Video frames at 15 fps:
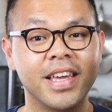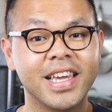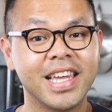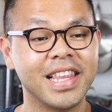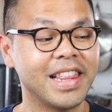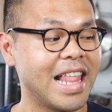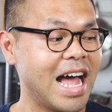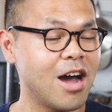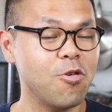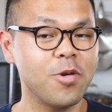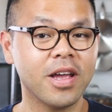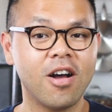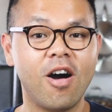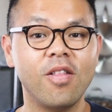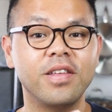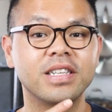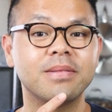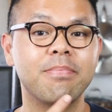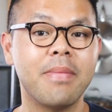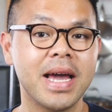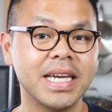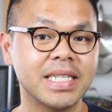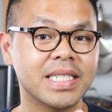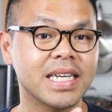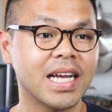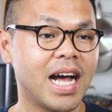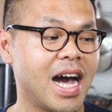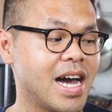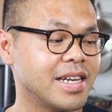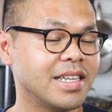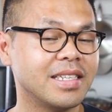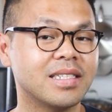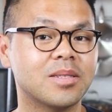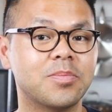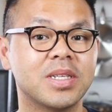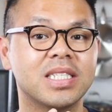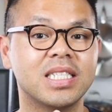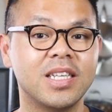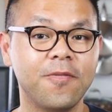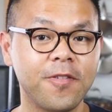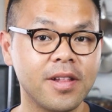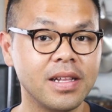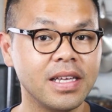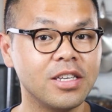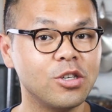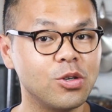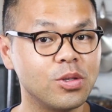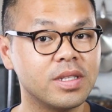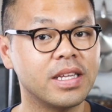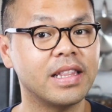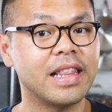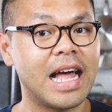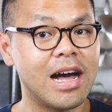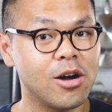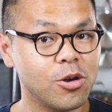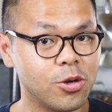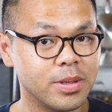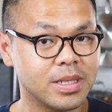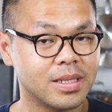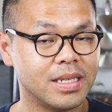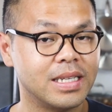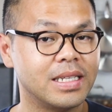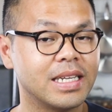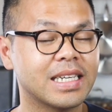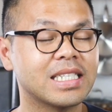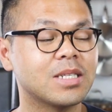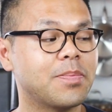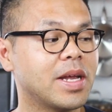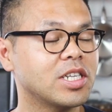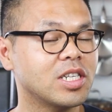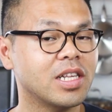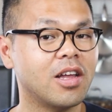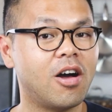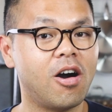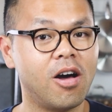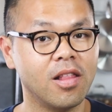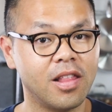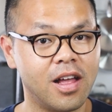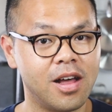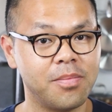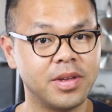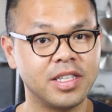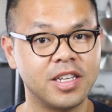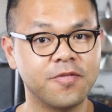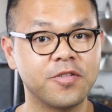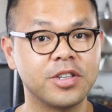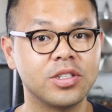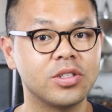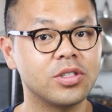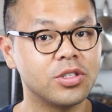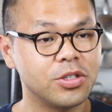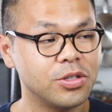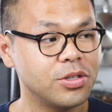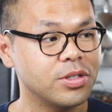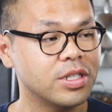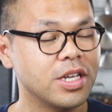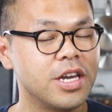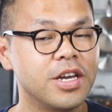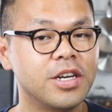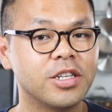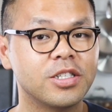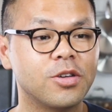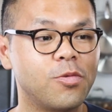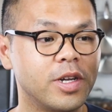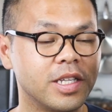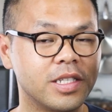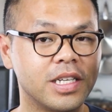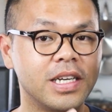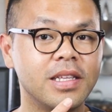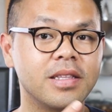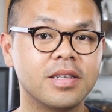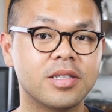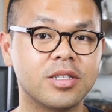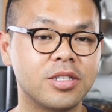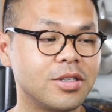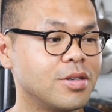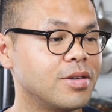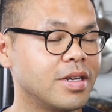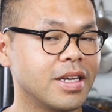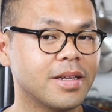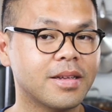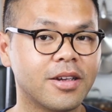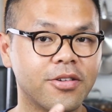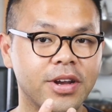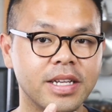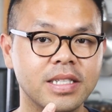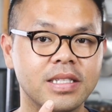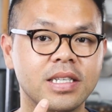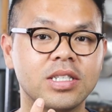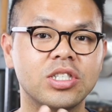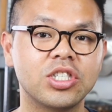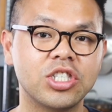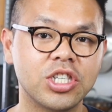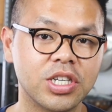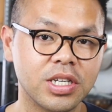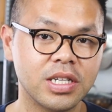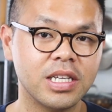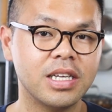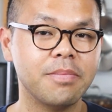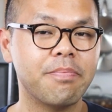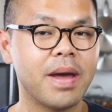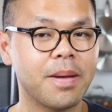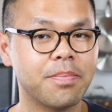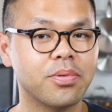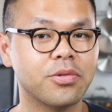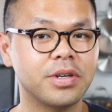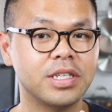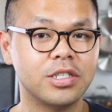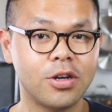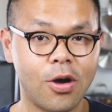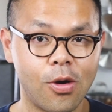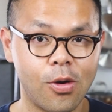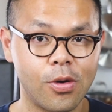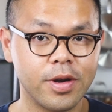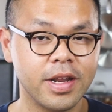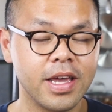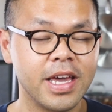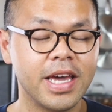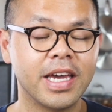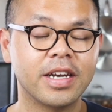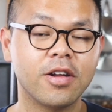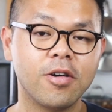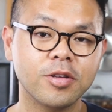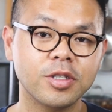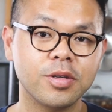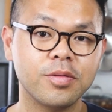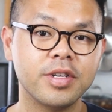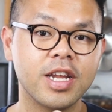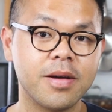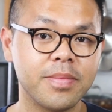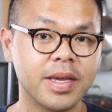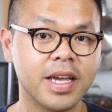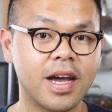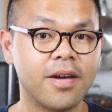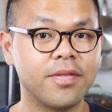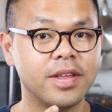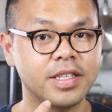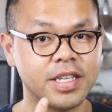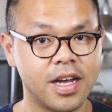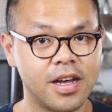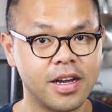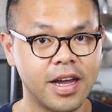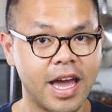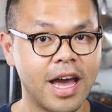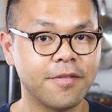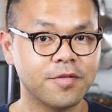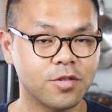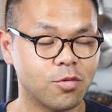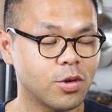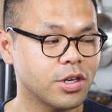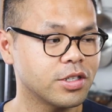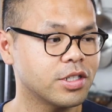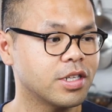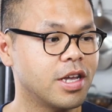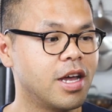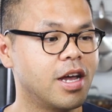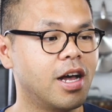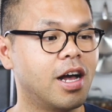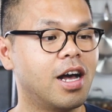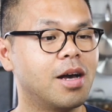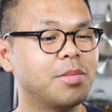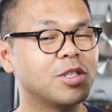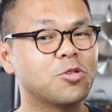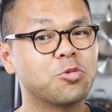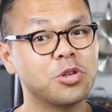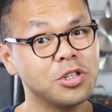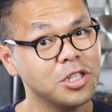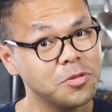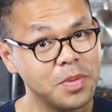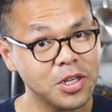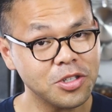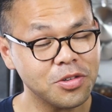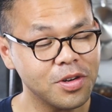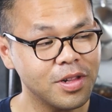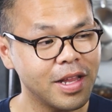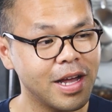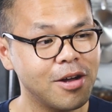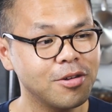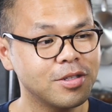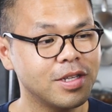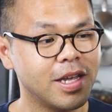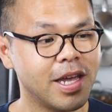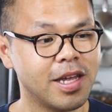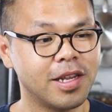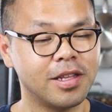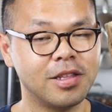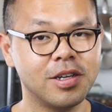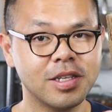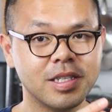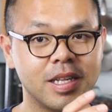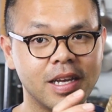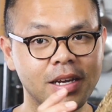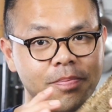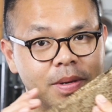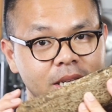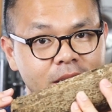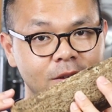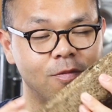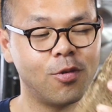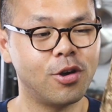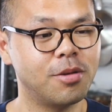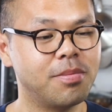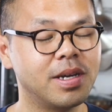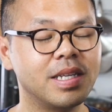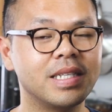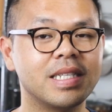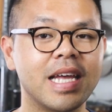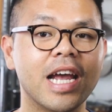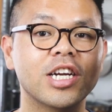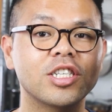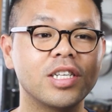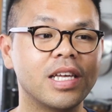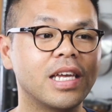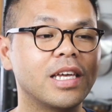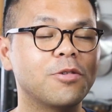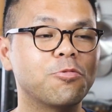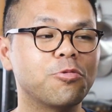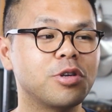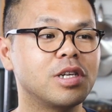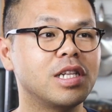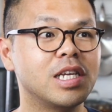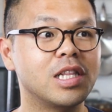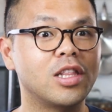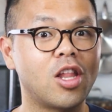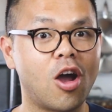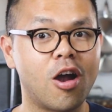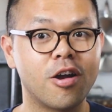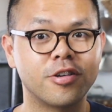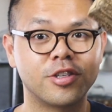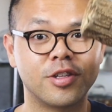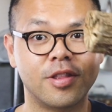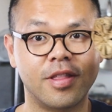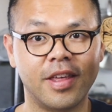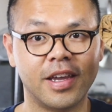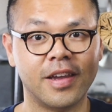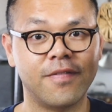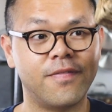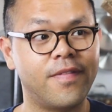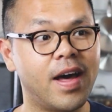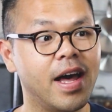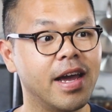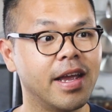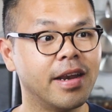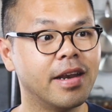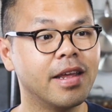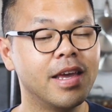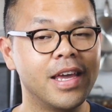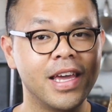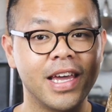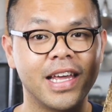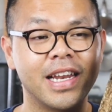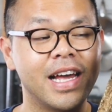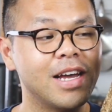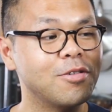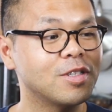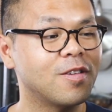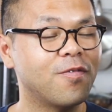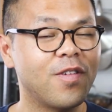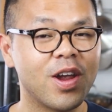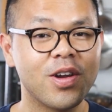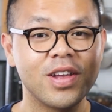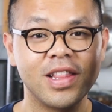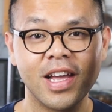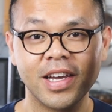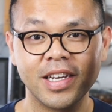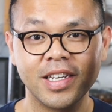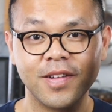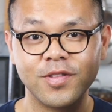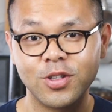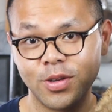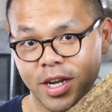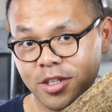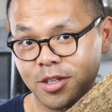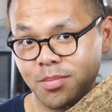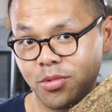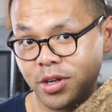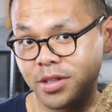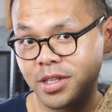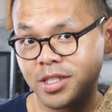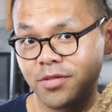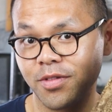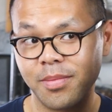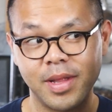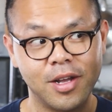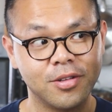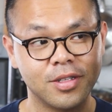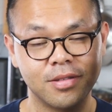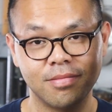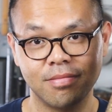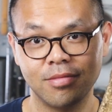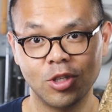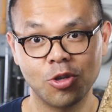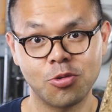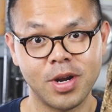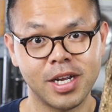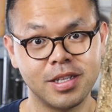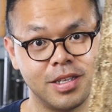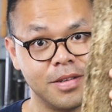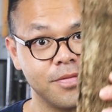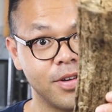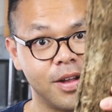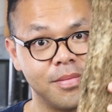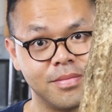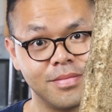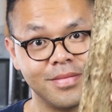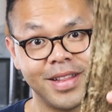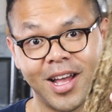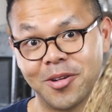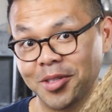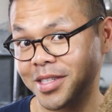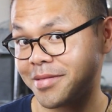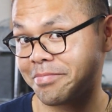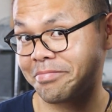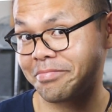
In Lao, we call this Mai Sakhaan. It's specifically used in Lao cuisine, especially all LAM and different stews. So when it's in the stew, it creates this chili, peppery tone and also numbing of the tongue afterwards. It's really special to Laos and it looks like a piece of wood, but it's actually a really large, thick vine. And I was very lucky enough to actually bring this from Laos, directly from Laos.